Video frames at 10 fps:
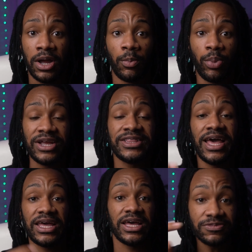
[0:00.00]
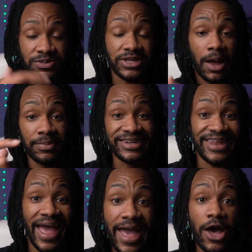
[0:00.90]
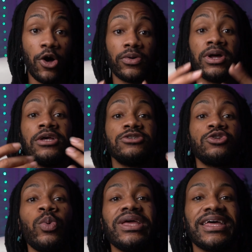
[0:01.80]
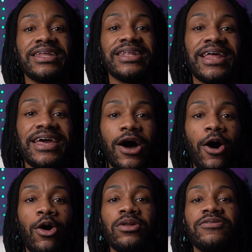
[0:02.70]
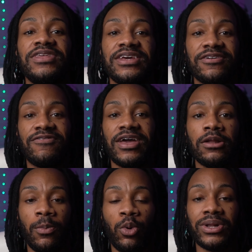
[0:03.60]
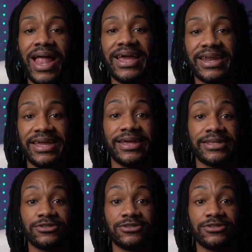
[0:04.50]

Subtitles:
bring that f-stop down so we can let all of the available light in.